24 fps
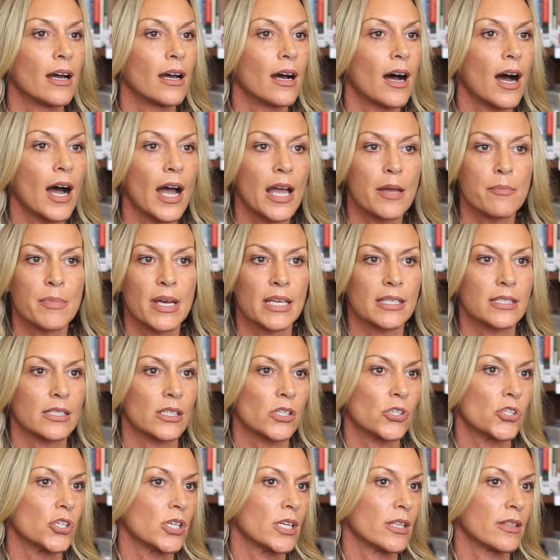
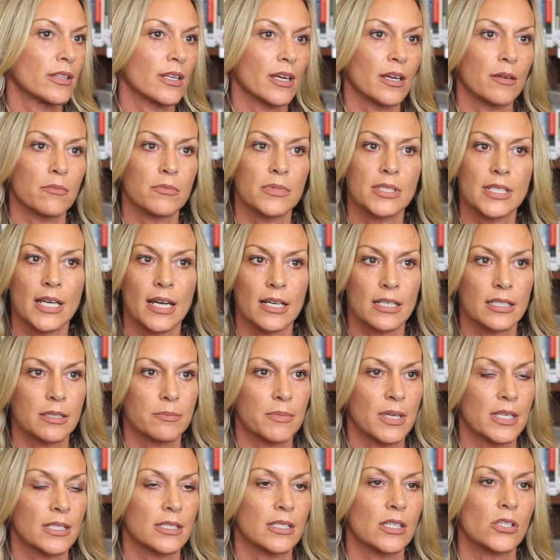iMessaging them, text
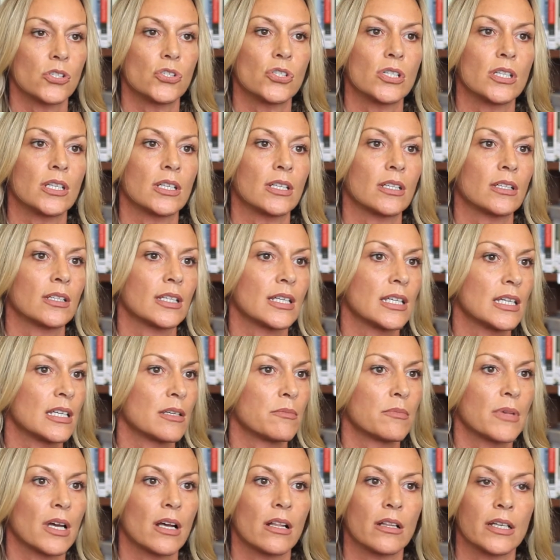messaging,
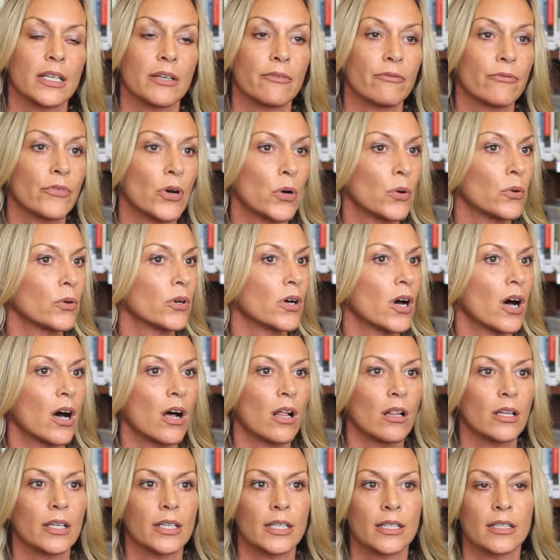emailing, phone
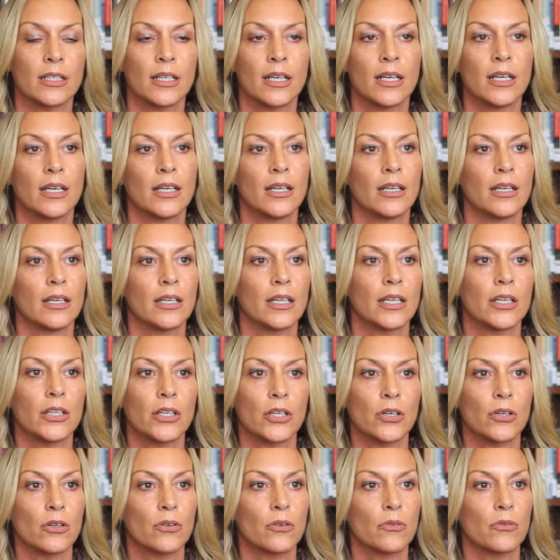calling,
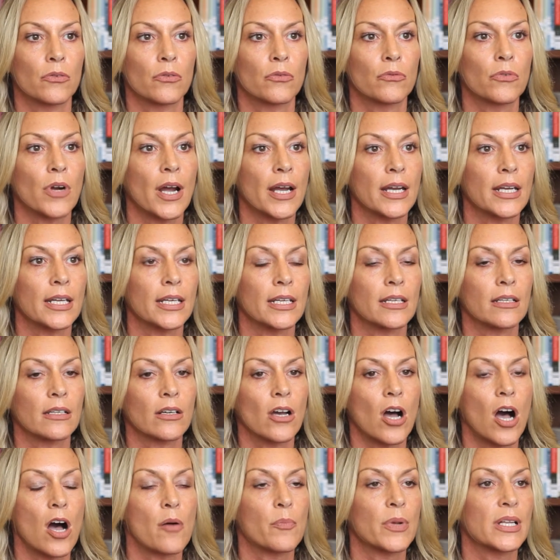writing
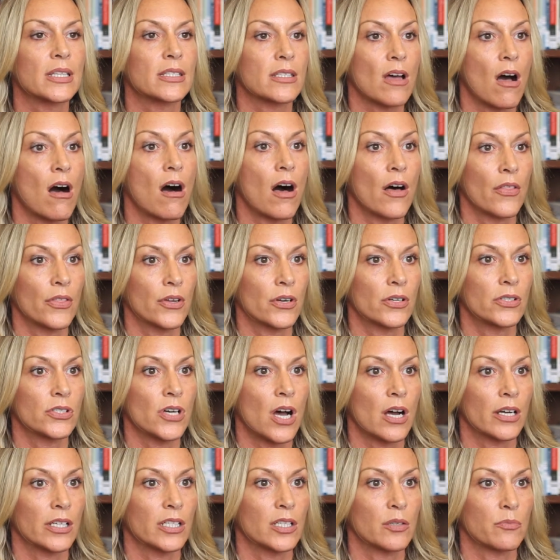comments on their
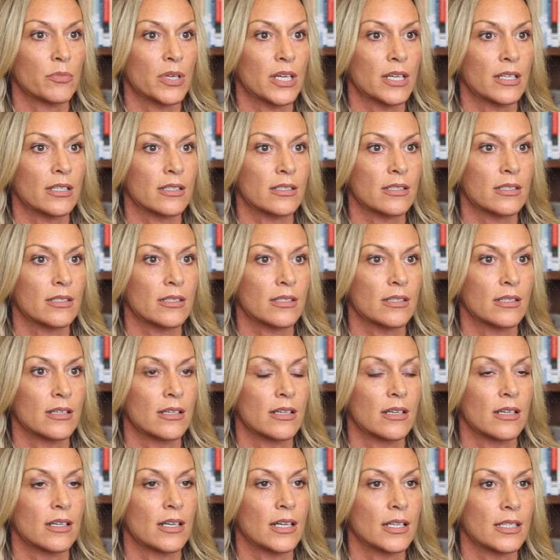documents
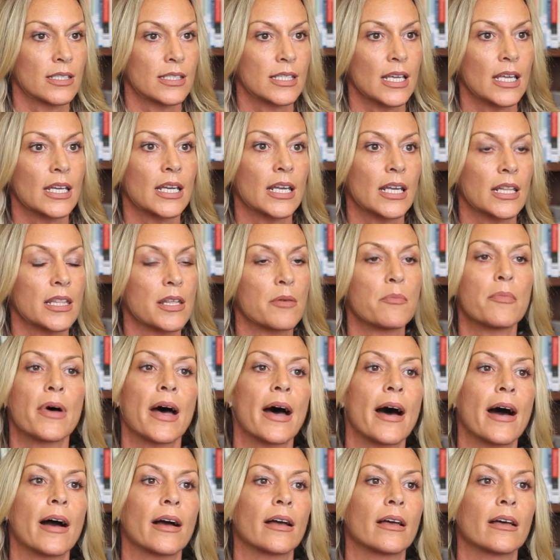and sending them
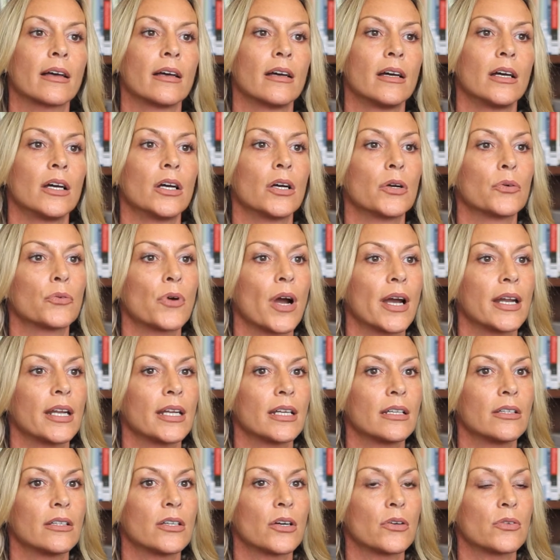back,
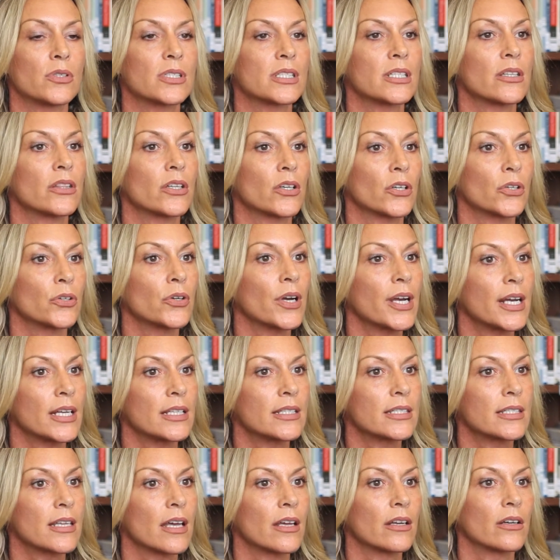writing notes in their grade
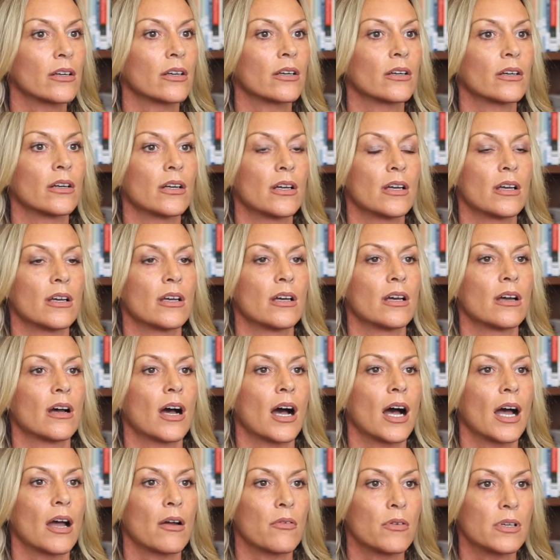center.
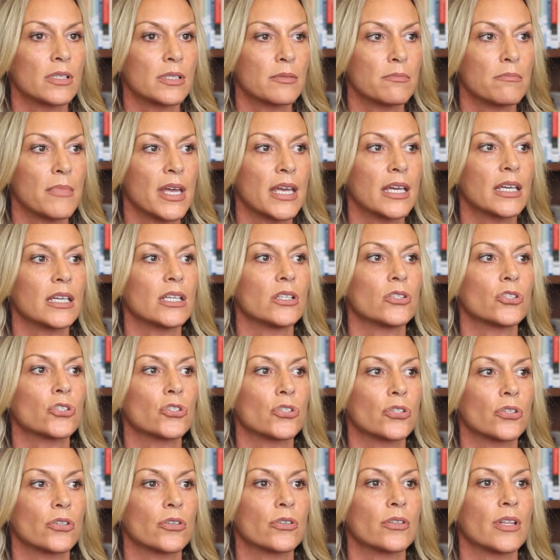I was making
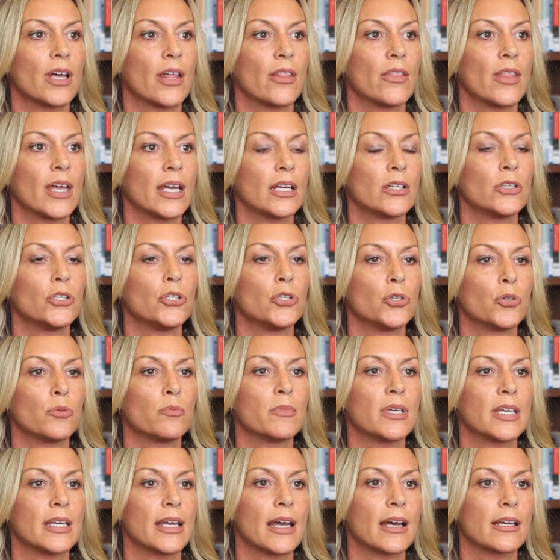sure that they knew
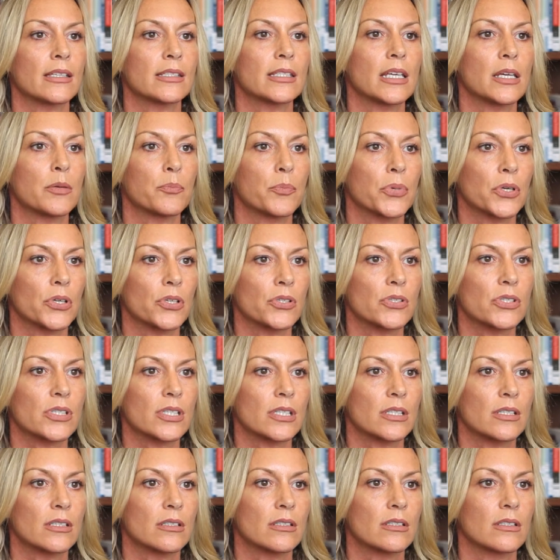me as a
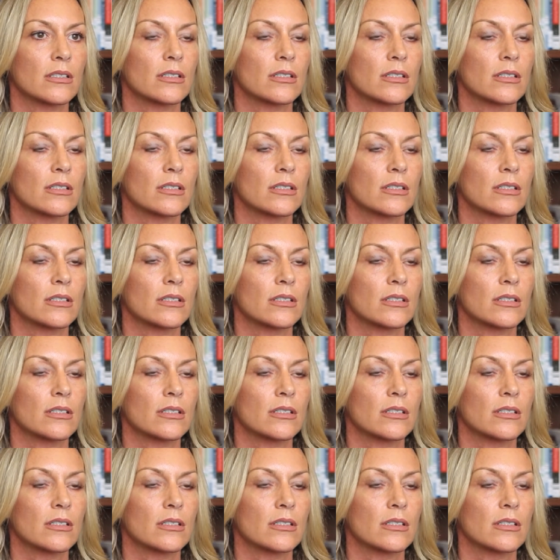person.